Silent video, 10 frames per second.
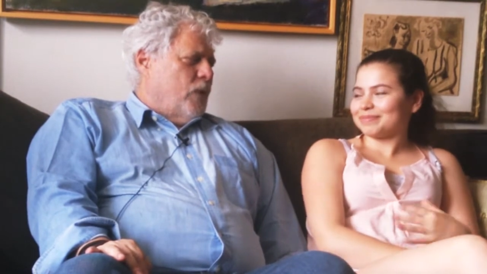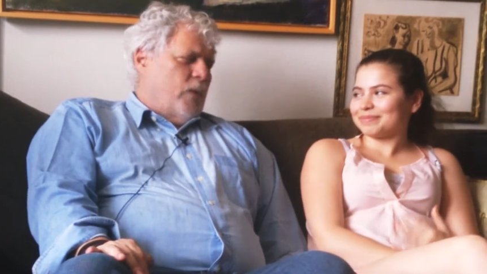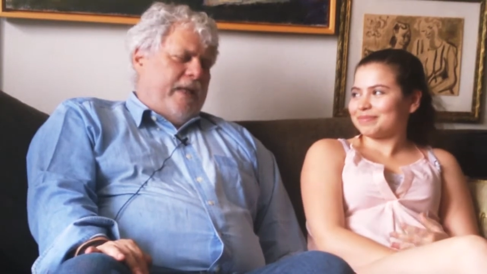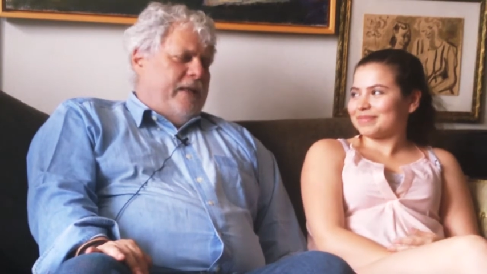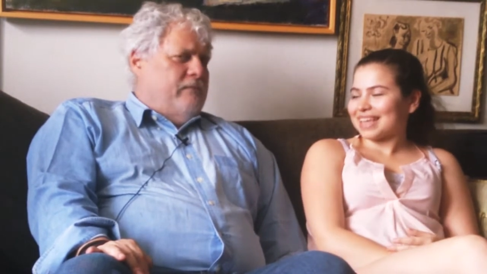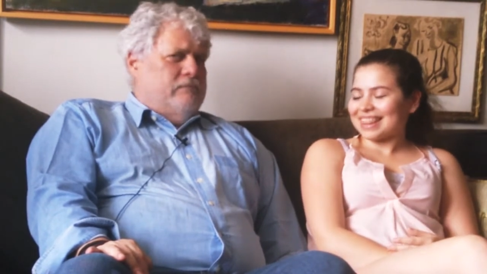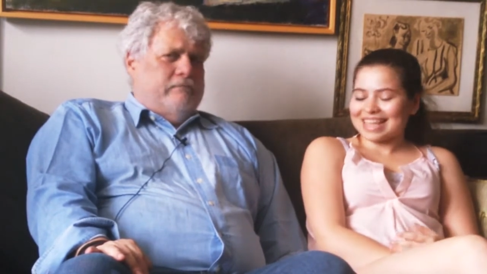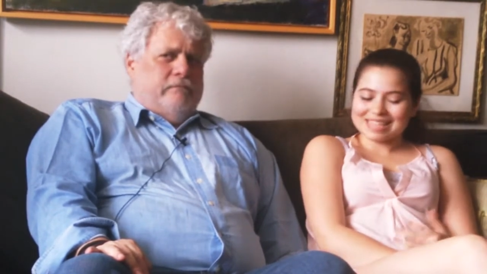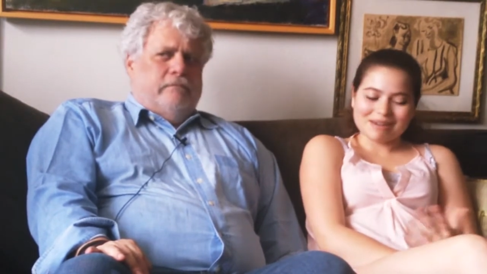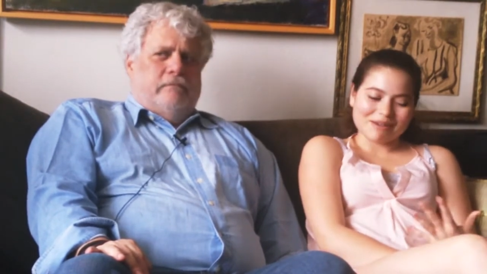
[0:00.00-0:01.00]
Speaker 1: okay.
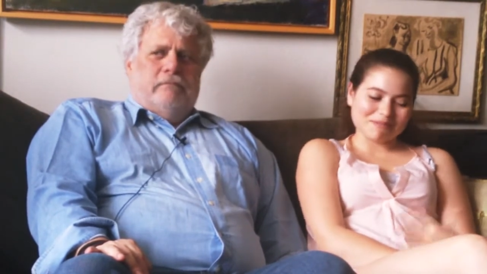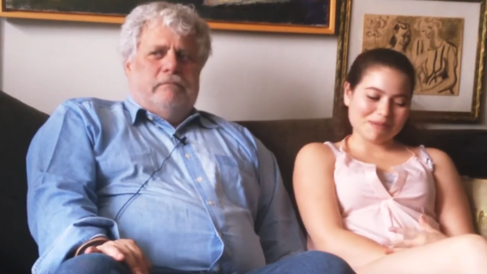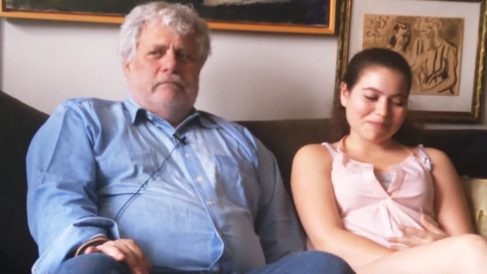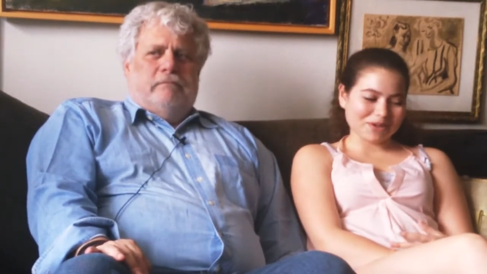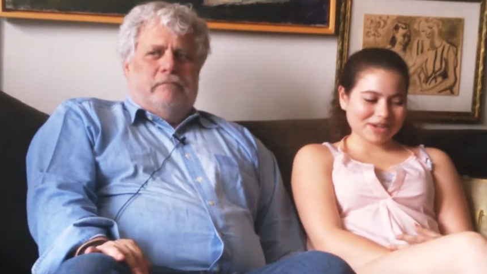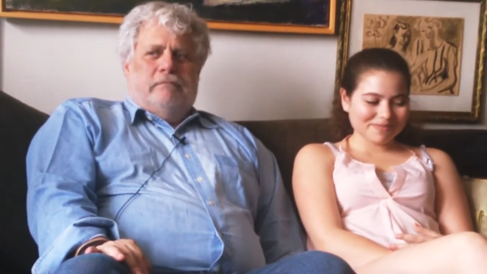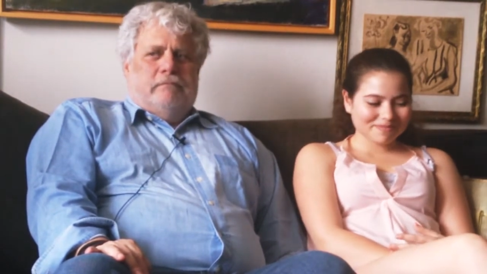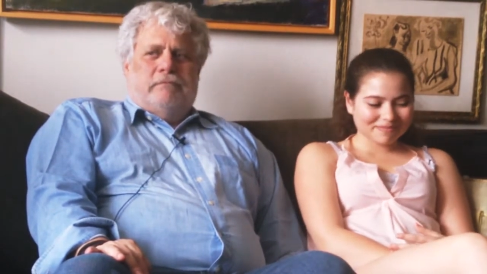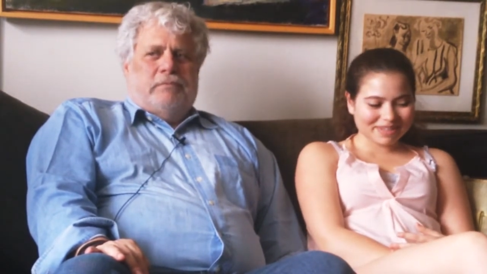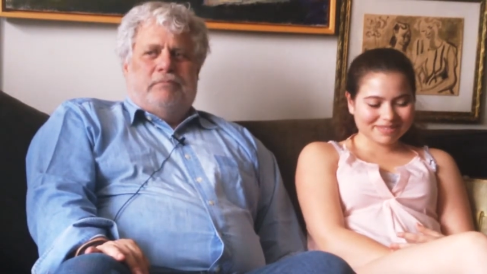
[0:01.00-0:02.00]
Speaker 2: That's how I remember it.
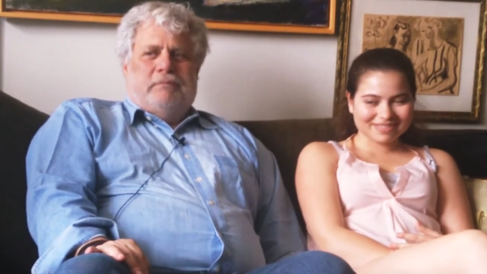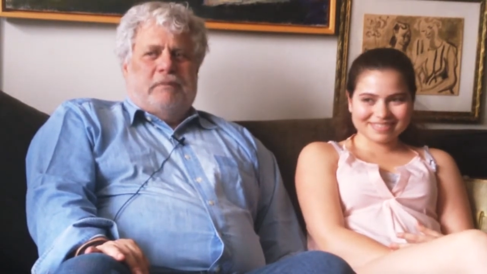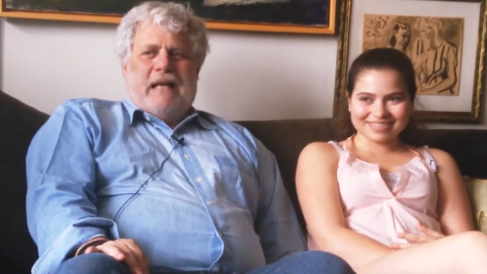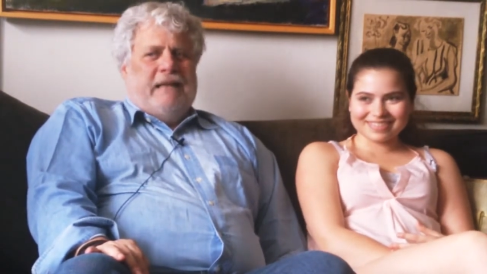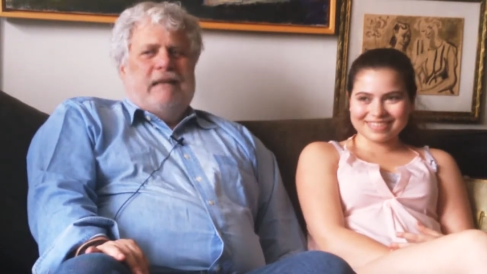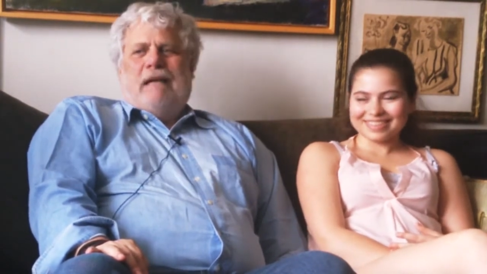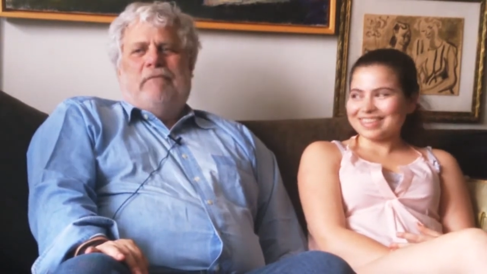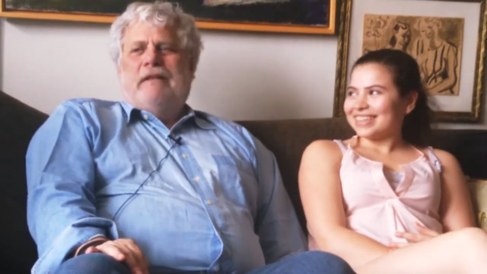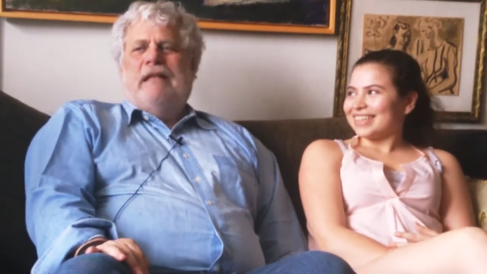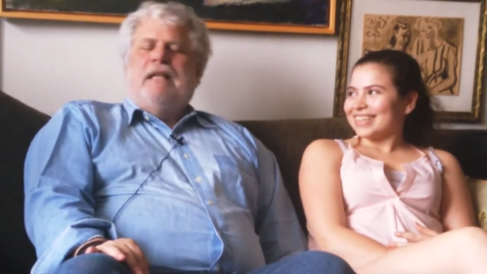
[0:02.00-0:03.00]
Speaker 1: I,
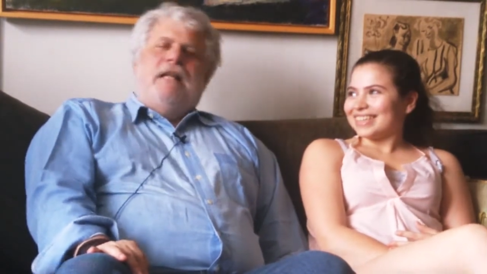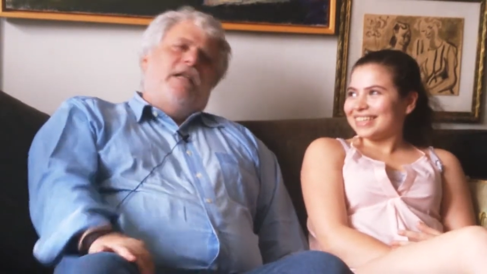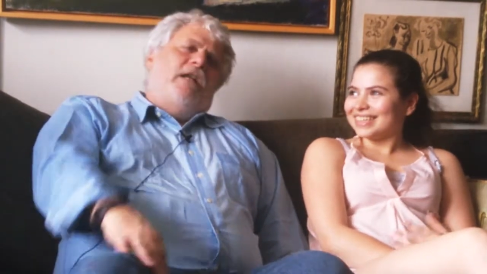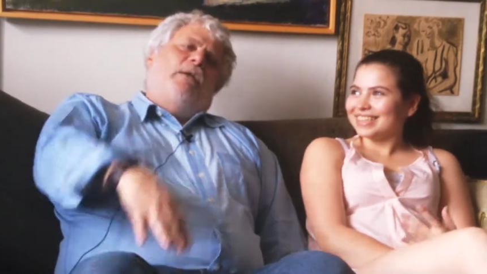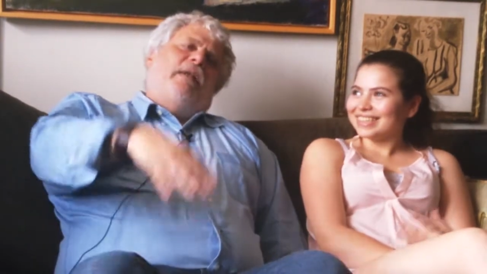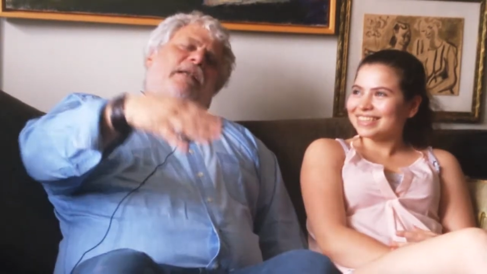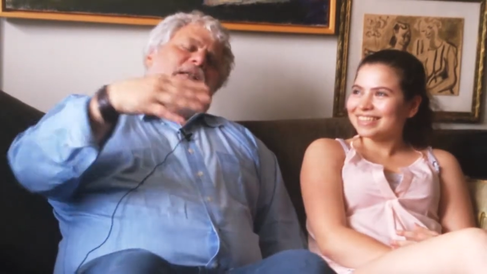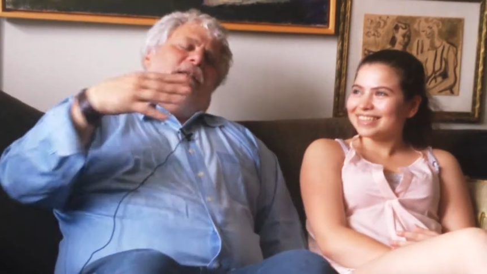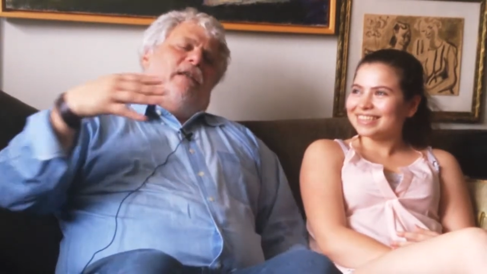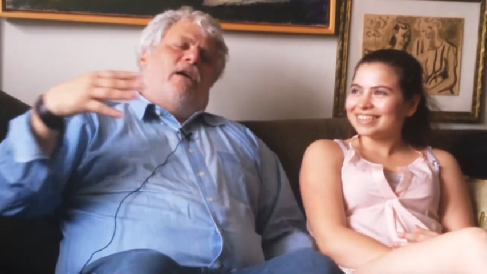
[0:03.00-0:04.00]
I really, you know,
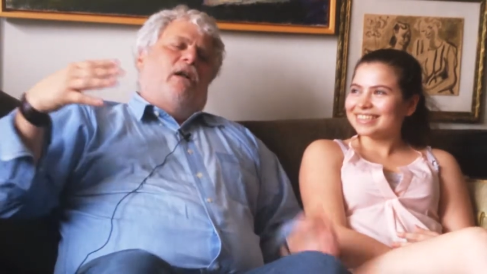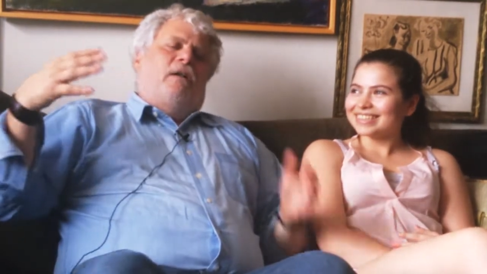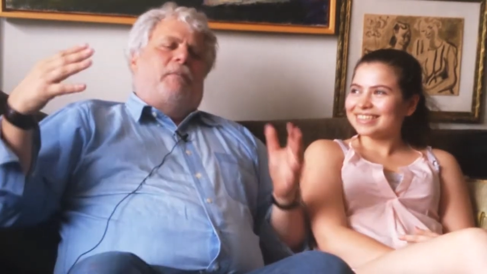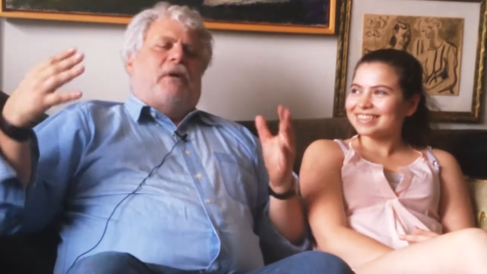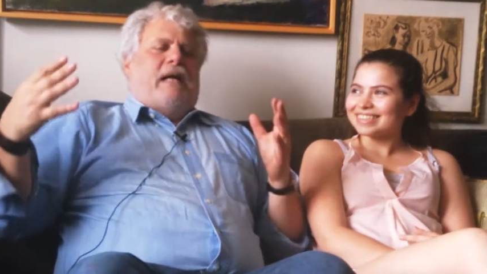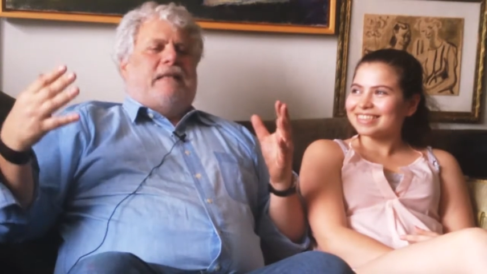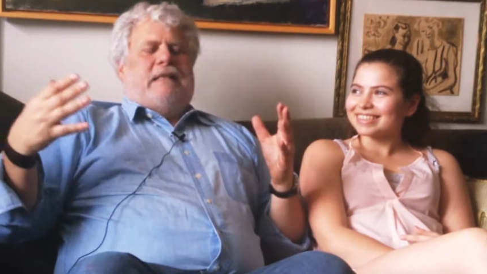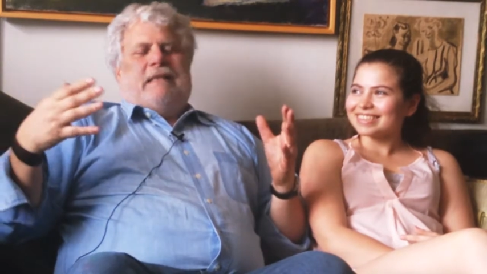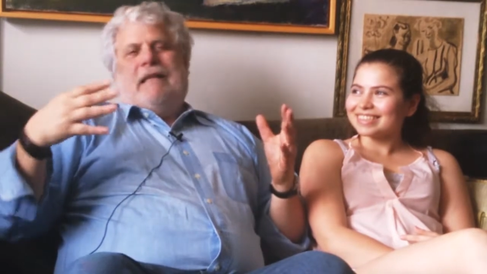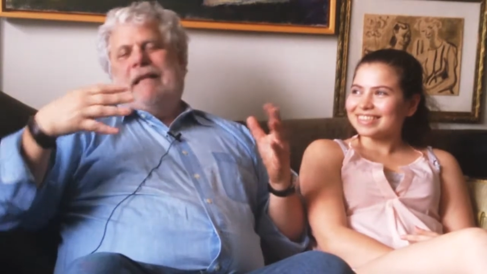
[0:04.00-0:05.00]
the, the, the, whole
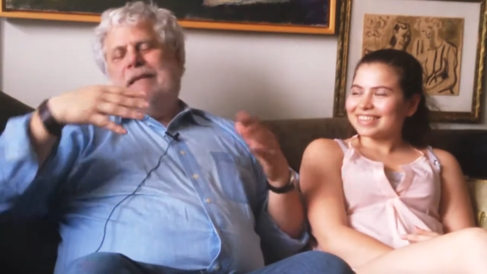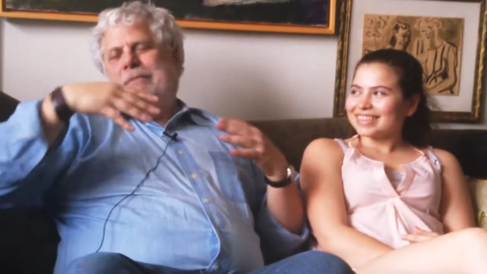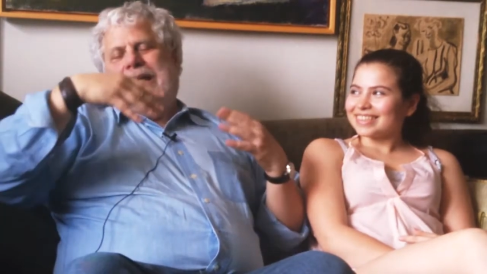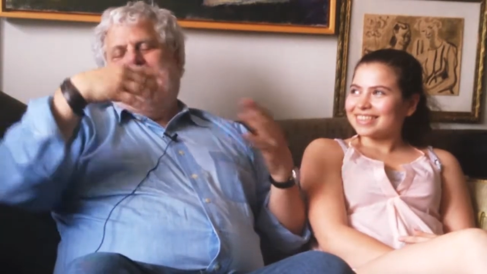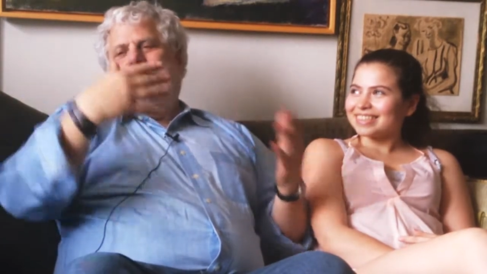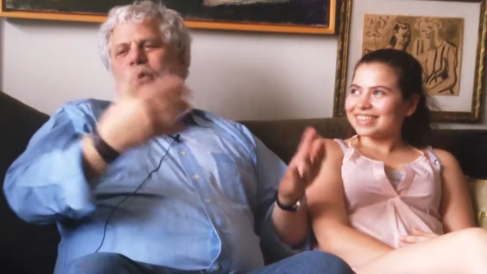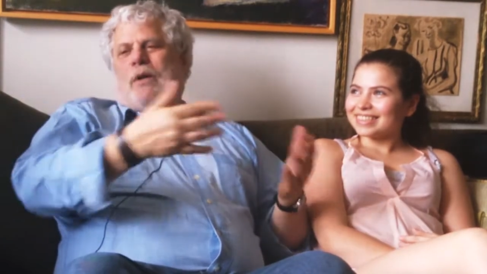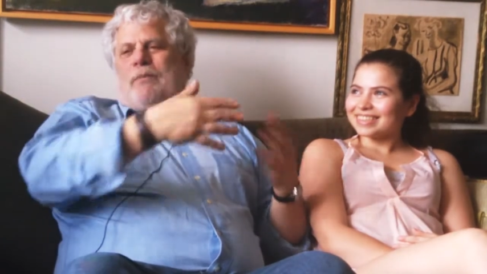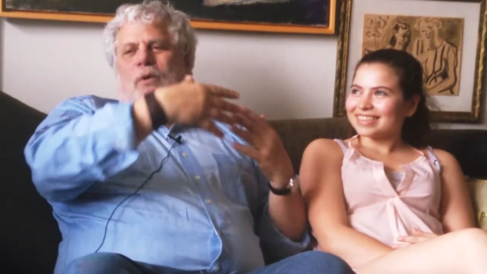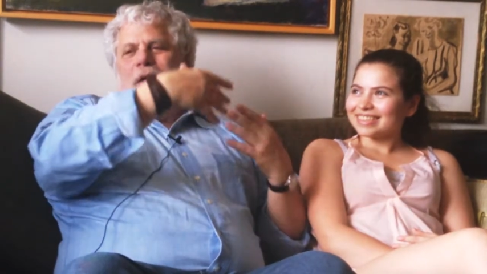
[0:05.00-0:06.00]
process of thing became
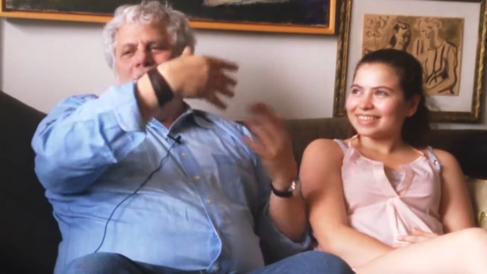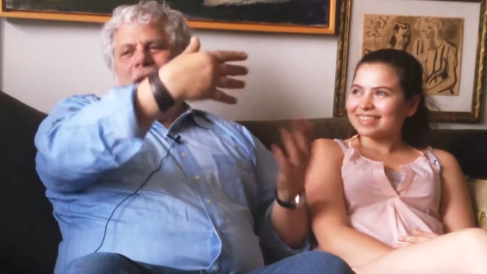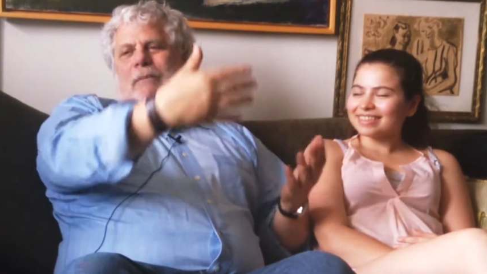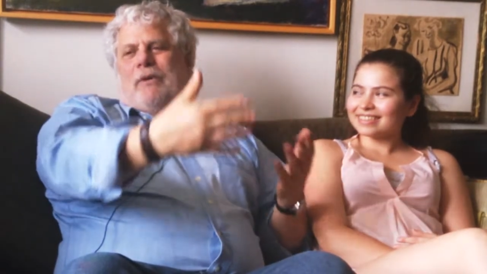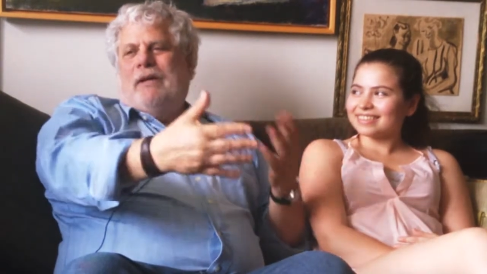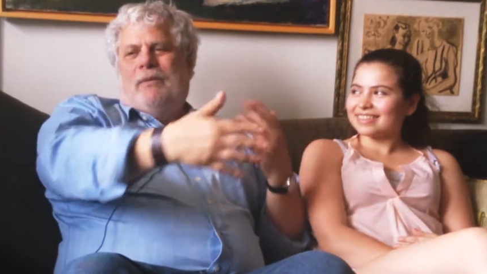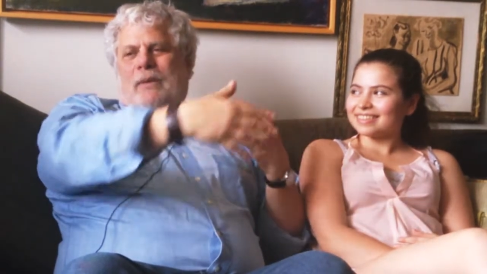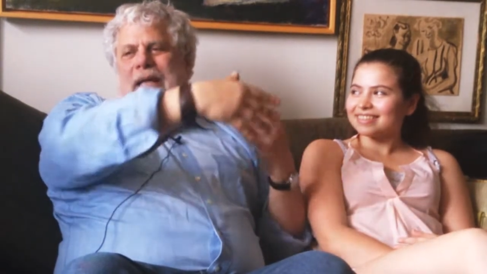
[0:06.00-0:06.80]
more and more elaborate,